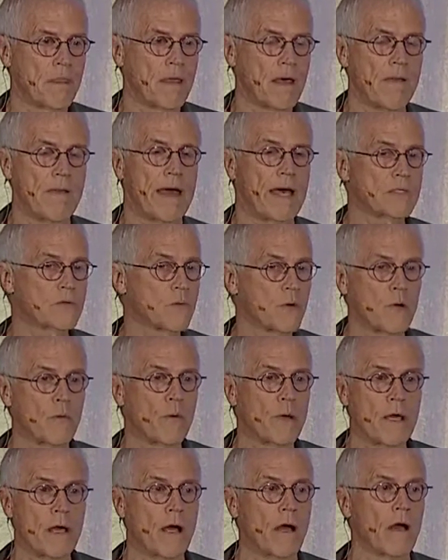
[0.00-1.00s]
And that's where
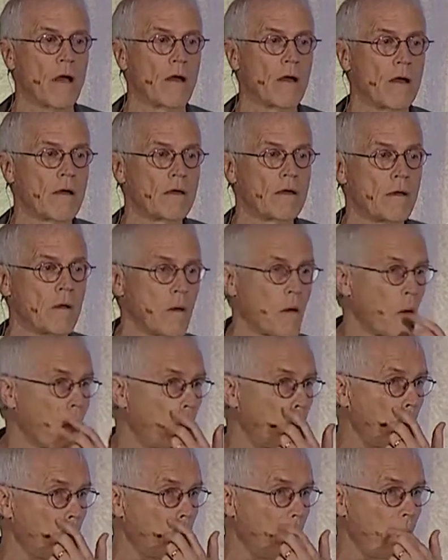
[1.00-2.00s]
we are, you
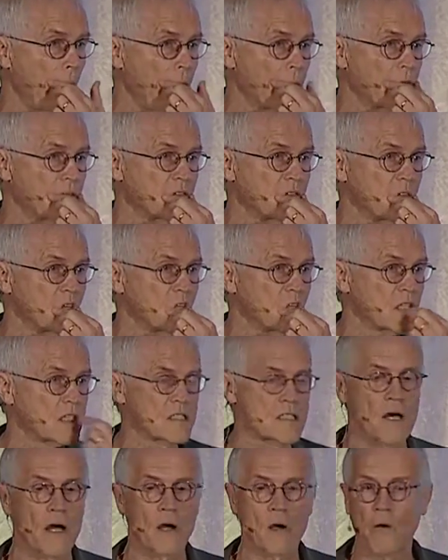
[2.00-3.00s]
know. Atmosphere
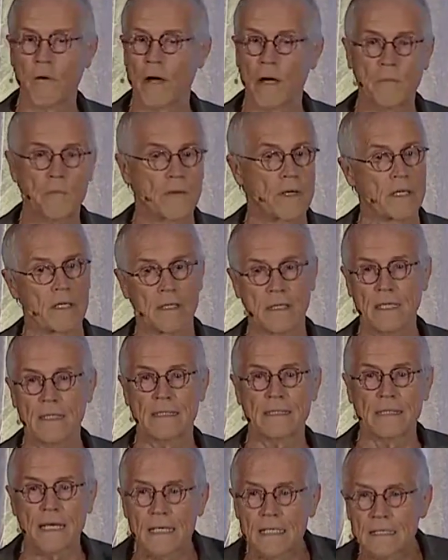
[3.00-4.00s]
does not cooperate.
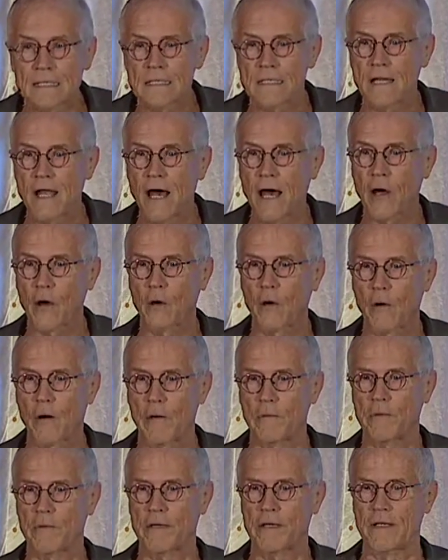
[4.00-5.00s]
It does not
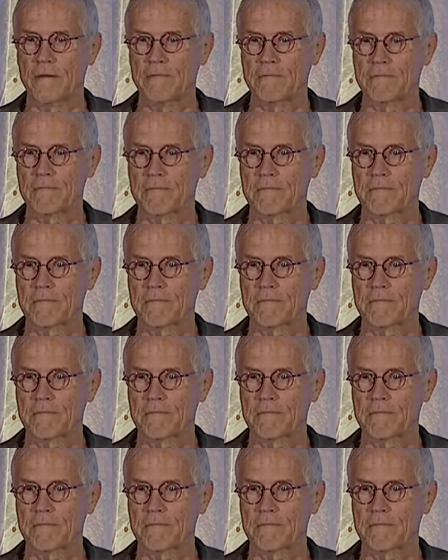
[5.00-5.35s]
cooperate.